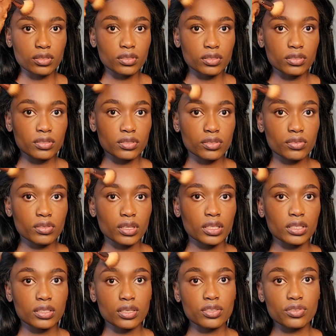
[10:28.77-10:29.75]
so that
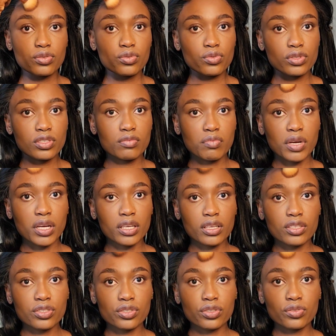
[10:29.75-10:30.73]
there is no
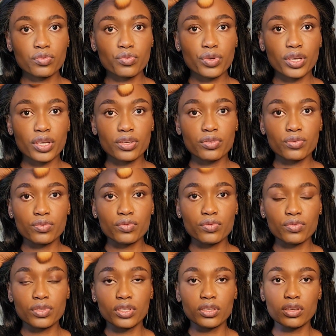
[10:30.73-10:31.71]
demarcation where
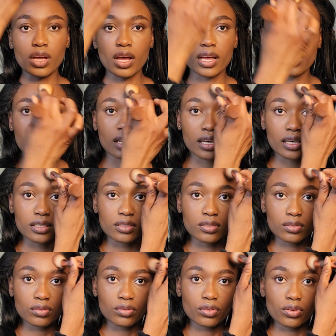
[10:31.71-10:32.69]
the highlight
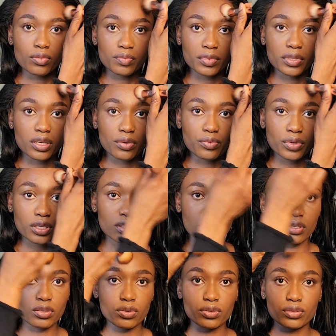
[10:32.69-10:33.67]
stopped and where the
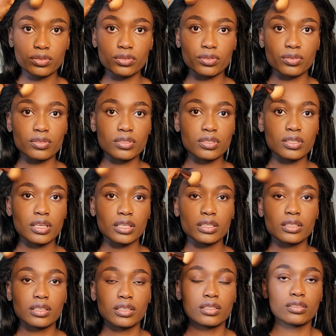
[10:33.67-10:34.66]
contour
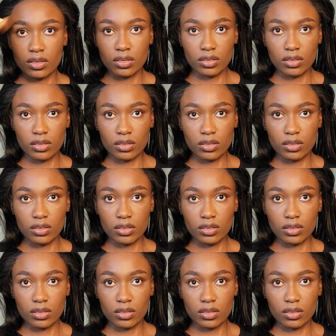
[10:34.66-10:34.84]
started.